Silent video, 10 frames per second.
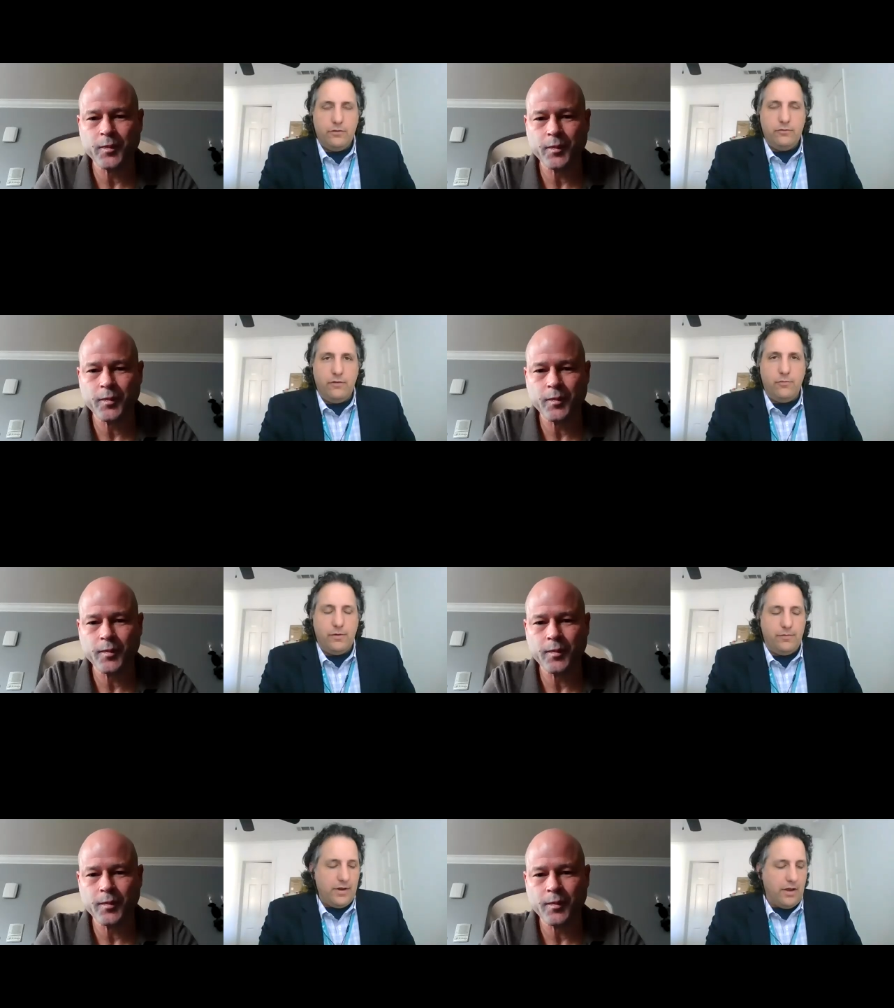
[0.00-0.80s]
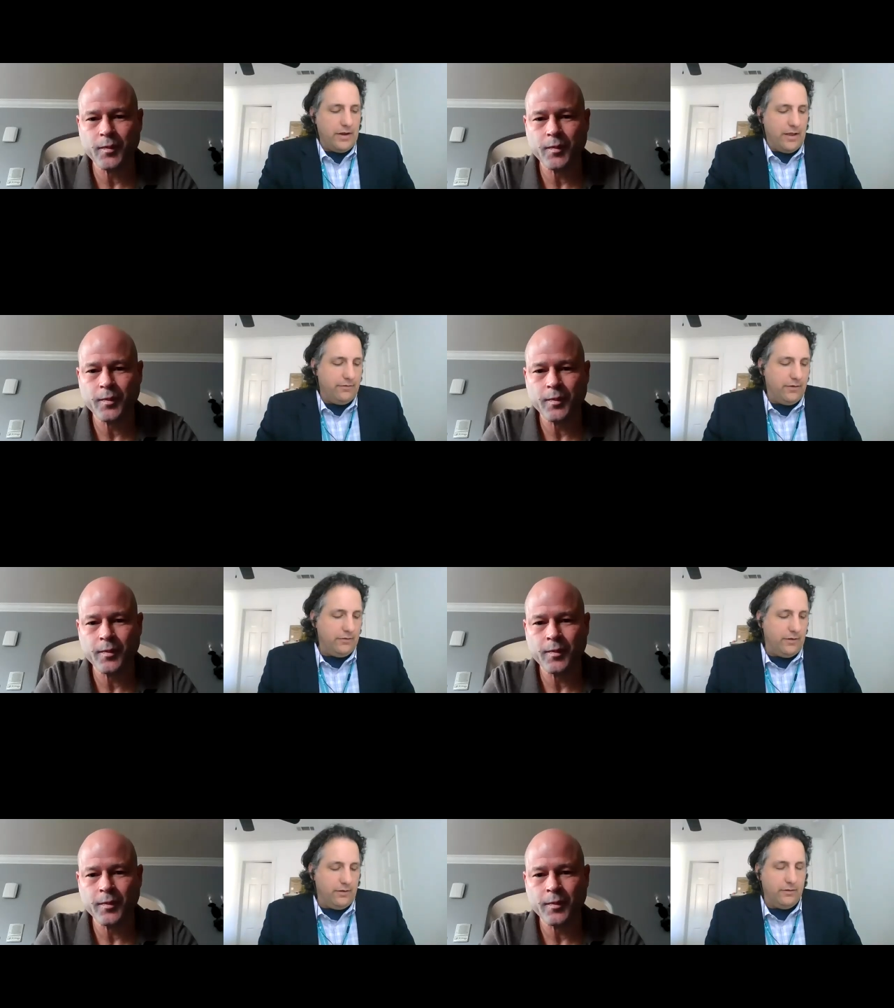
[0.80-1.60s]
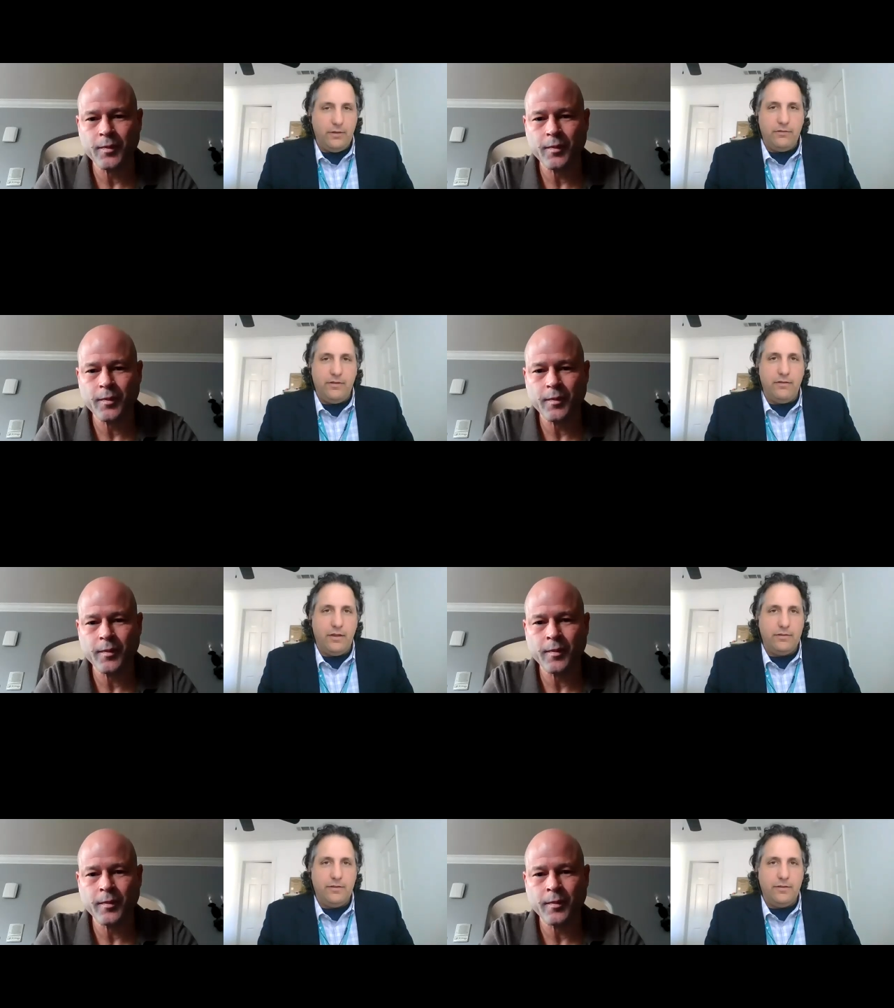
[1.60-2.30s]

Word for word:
Speaker 1: Chief, what have I not asked that uh, that stands out